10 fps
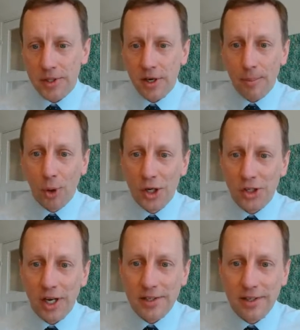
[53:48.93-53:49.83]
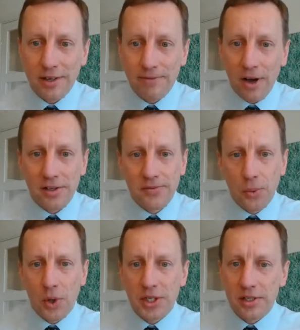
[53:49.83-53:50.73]
and I apologise in advance for
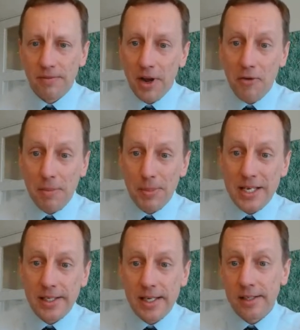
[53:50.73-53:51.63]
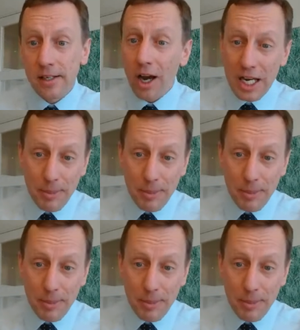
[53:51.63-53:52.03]
what is a very busy slide,